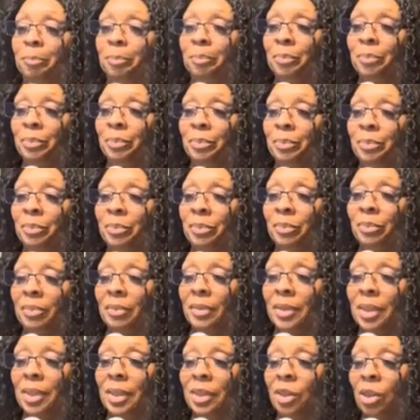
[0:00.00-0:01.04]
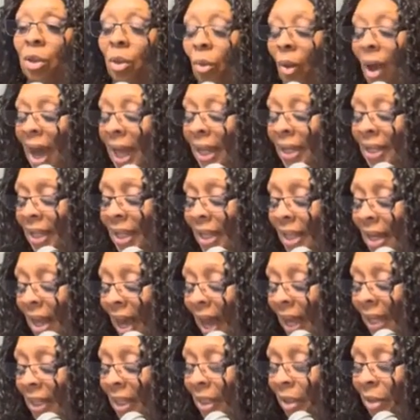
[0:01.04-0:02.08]
Hallelujah. So I need
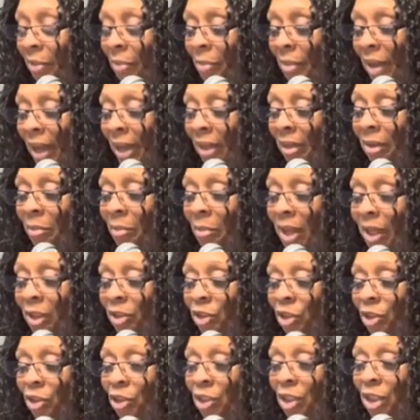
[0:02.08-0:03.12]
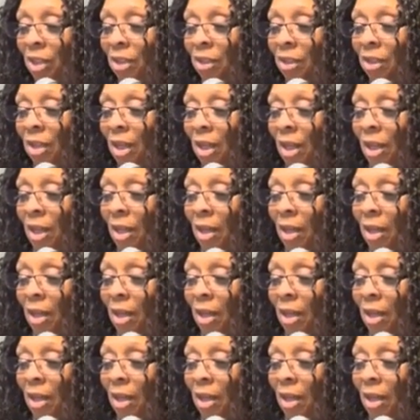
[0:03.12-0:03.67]
I need to make the messages